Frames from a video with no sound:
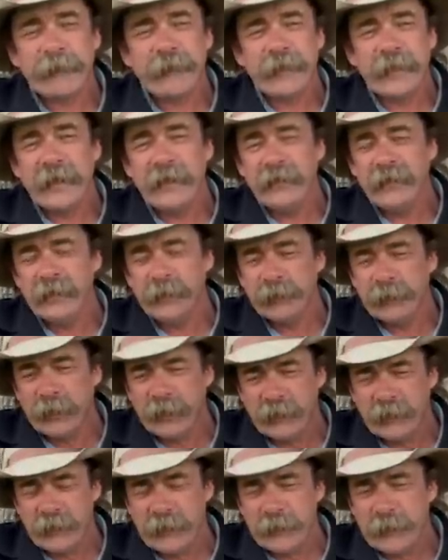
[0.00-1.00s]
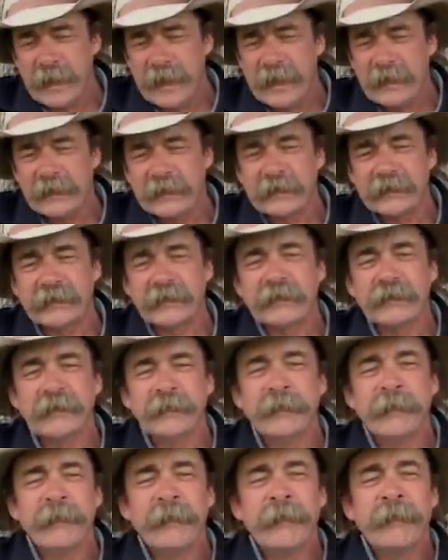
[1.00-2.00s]
He's in perfect balance.
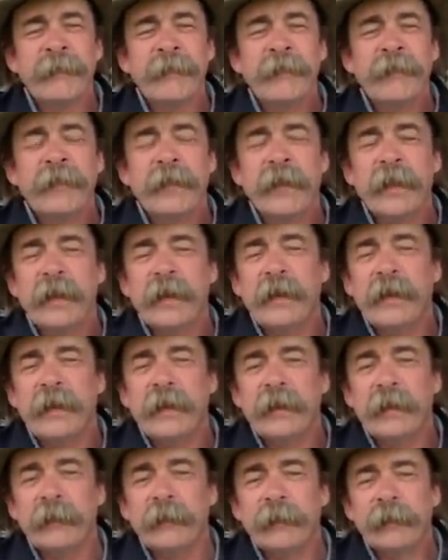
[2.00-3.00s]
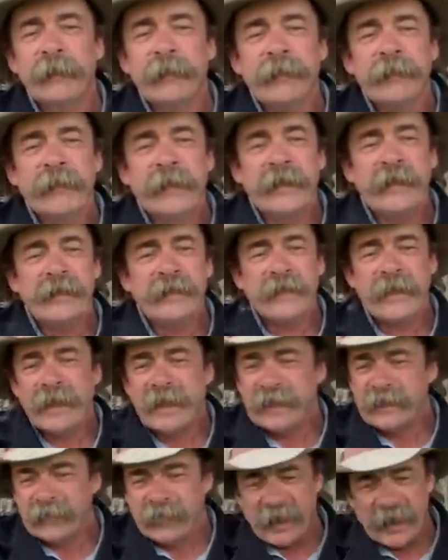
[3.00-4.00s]
Um, he's
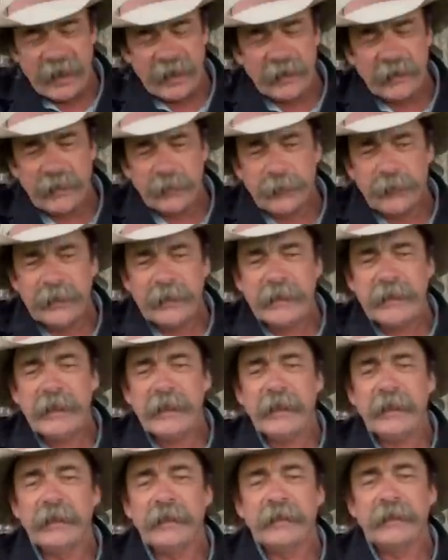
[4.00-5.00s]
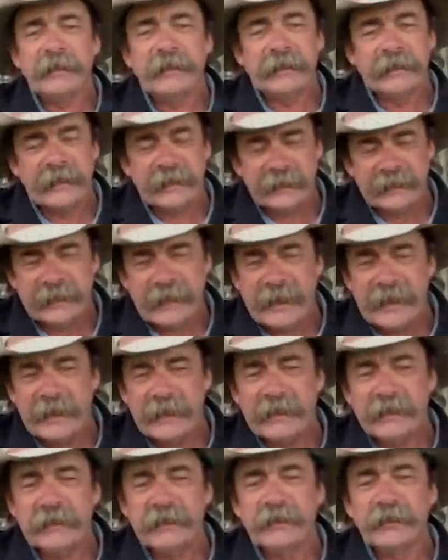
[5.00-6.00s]
got his hand up in the air. He's got his
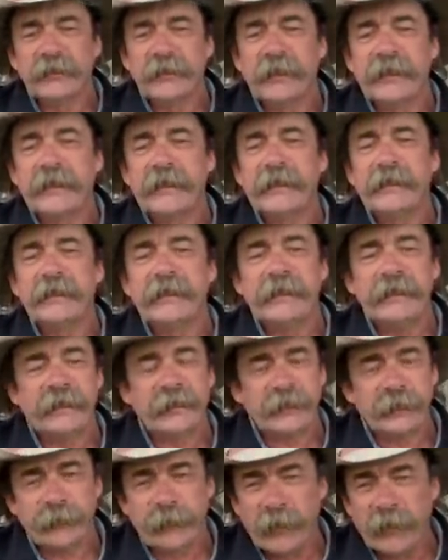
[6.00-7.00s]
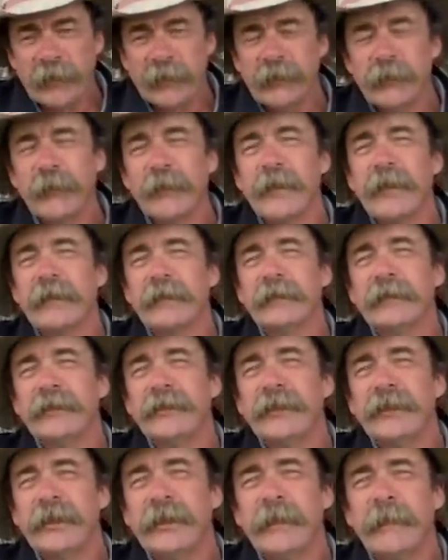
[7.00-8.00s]
hand in his rigging. He's spurring with every
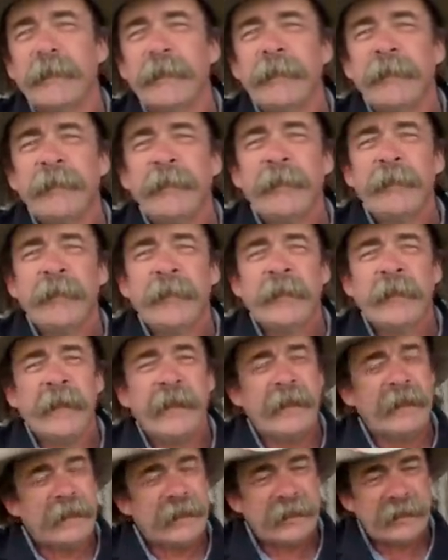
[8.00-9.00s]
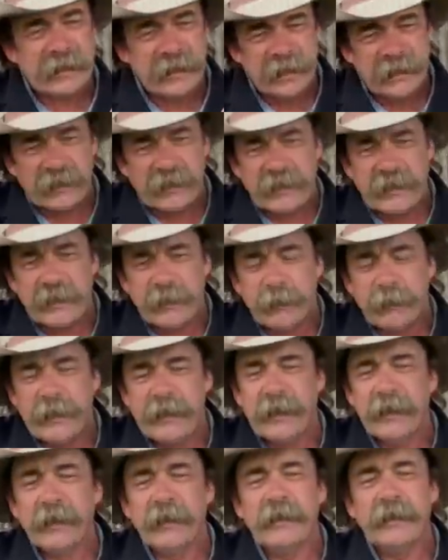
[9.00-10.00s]
jump, and he's sitting in the
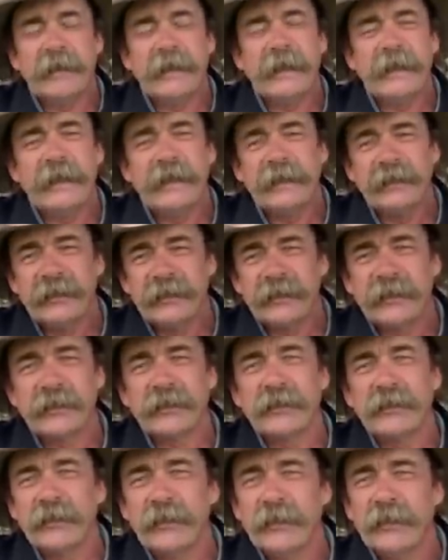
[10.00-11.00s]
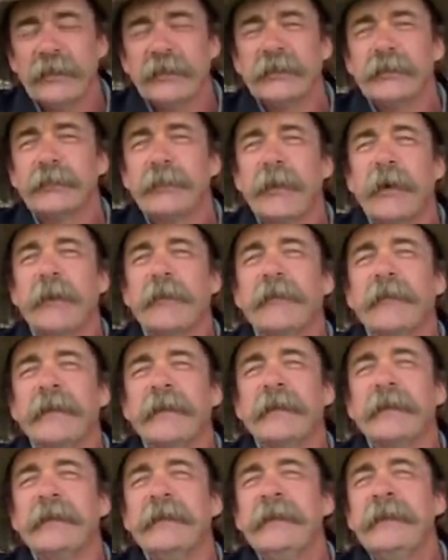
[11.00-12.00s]
middle, and it just looks perfect.